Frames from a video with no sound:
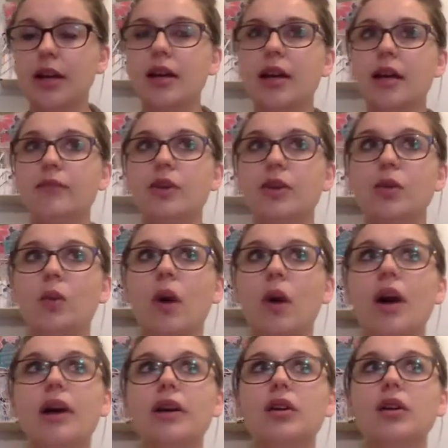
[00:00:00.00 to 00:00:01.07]
If you
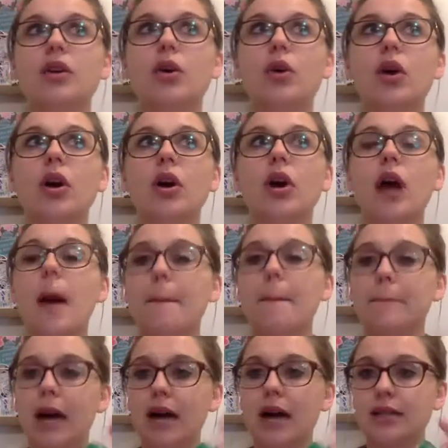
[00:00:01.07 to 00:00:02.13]
want your
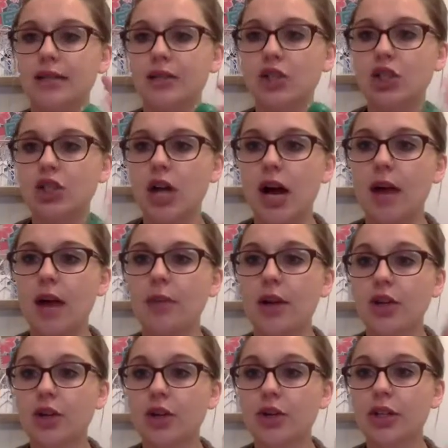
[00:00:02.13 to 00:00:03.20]
boss's job,
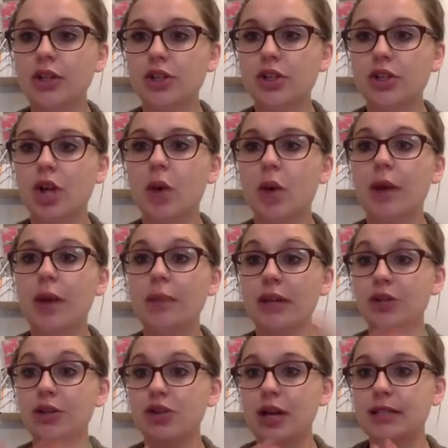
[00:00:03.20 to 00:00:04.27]
you need to show up
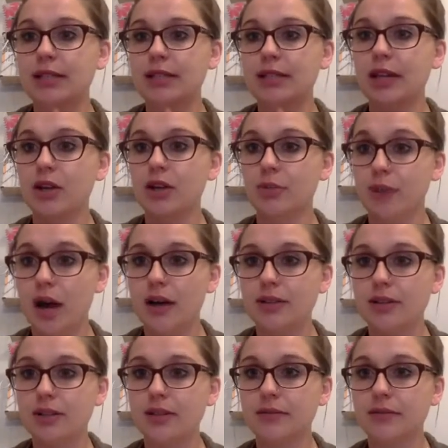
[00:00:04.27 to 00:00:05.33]
and dress like your
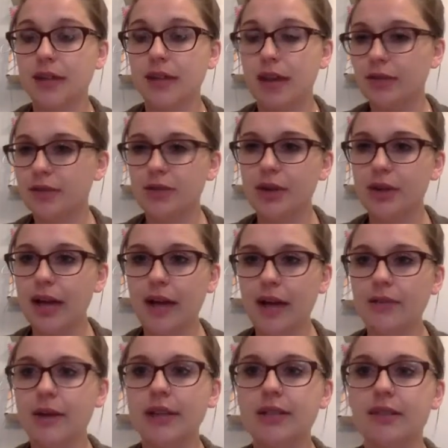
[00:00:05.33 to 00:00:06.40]
boss. Have
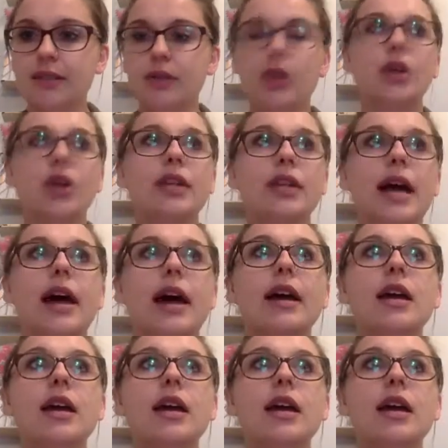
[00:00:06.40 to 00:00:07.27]
you guys ever heard that?